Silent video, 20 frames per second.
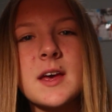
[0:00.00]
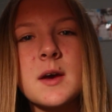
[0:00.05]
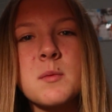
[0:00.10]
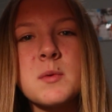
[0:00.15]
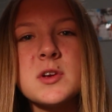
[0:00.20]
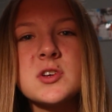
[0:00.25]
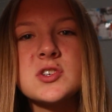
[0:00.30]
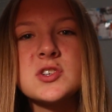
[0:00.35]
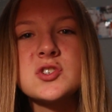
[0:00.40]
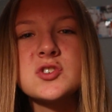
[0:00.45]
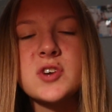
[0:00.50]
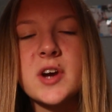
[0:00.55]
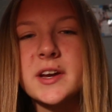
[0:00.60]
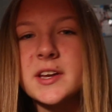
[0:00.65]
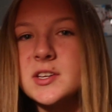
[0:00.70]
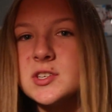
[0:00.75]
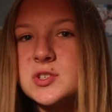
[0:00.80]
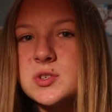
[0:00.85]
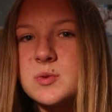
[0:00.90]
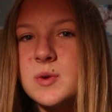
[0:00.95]
that we should try
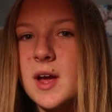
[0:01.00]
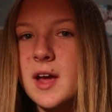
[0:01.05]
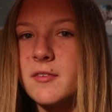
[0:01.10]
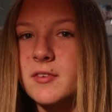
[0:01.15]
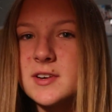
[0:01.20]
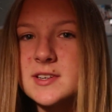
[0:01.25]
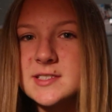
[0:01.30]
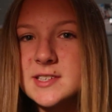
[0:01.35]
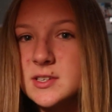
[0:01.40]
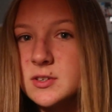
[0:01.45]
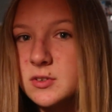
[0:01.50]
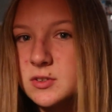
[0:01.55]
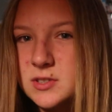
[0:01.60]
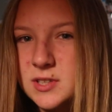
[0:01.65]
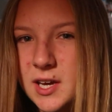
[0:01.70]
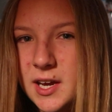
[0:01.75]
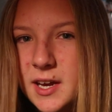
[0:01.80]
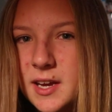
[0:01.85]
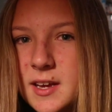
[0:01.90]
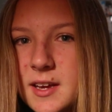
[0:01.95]
to do every single
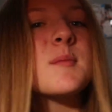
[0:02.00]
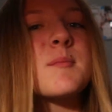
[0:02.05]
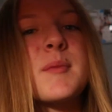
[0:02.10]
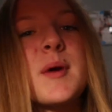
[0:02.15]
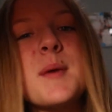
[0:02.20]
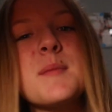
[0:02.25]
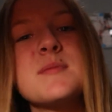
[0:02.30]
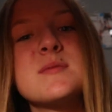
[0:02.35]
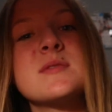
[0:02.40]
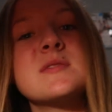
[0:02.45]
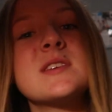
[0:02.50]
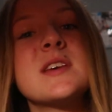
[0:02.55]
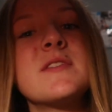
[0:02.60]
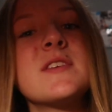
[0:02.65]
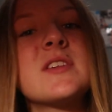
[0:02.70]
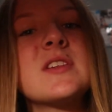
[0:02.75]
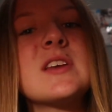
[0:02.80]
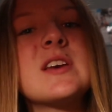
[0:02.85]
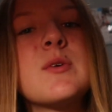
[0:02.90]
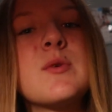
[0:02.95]
day, but I'm
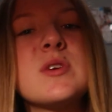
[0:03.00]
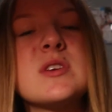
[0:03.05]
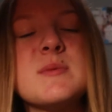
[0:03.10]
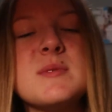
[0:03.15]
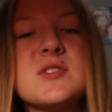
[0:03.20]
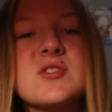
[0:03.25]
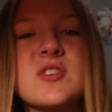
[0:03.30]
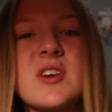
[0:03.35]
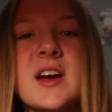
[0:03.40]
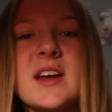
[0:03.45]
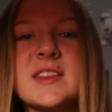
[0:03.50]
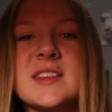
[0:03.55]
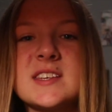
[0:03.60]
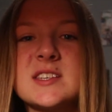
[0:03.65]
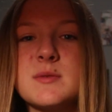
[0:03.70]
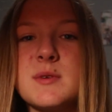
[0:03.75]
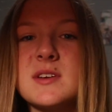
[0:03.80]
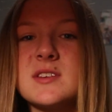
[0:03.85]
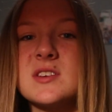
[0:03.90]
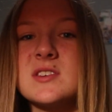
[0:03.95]
specifically going to be trying
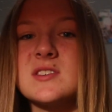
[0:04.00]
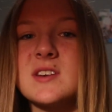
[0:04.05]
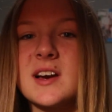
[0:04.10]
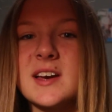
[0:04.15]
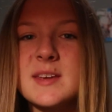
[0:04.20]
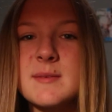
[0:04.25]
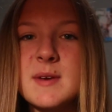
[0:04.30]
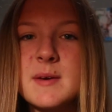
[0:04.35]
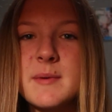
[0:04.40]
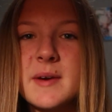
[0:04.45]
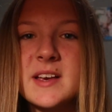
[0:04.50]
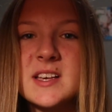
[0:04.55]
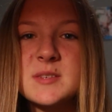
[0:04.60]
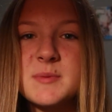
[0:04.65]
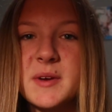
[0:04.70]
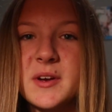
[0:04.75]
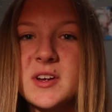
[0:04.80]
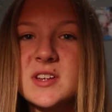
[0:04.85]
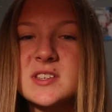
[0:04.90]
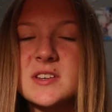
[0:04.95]
this week to document my
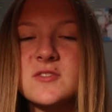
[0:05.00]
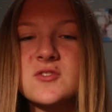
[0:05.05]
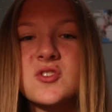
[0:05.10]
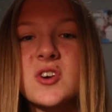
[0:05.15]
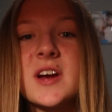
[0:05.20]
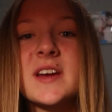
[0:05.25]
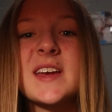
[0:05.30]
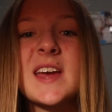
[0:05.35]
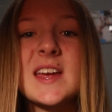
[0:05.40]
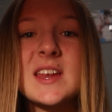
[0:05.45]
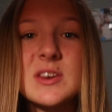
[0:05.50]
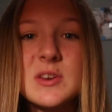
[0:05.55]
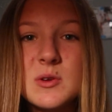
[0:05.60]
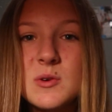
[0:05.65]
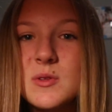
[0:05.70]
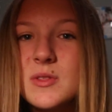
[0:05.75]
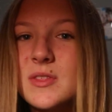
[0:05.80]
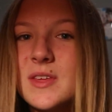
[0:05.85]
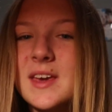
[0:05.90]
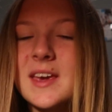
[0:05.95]
experience of trying a
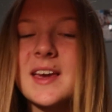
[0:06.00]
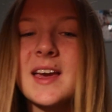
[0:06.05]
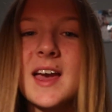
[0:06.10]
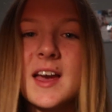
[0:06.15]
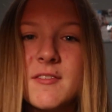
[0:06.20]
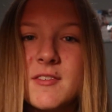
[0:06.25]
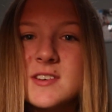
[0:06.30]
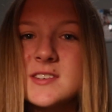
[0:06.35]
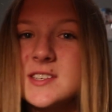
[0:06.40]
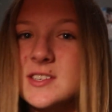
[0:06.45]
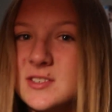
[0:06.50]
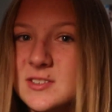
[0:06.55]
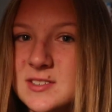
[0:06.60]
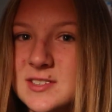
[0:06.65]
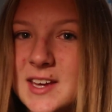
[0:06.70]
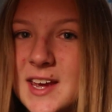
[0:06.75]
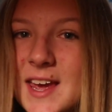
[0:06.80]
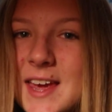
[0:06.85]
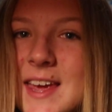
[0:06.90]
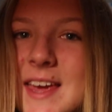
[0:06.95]
new thing every single
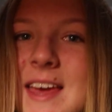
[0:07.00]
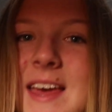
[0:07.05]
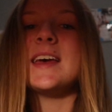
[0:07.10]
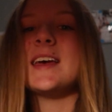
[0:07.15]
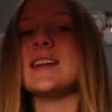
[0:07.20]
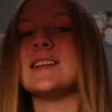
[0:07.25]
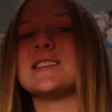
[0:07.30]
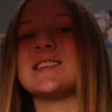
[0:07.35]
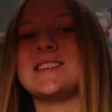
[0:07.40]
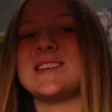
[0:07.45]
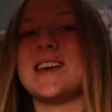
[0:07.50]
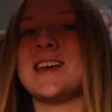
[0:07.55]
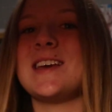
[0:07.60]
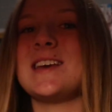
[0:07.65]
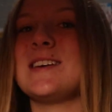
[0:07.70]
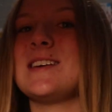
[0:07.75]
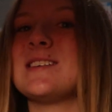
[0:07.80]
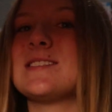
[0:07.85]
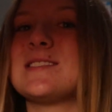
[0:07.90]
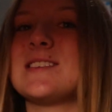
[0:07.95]
day. And
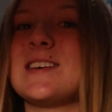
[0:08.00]
today's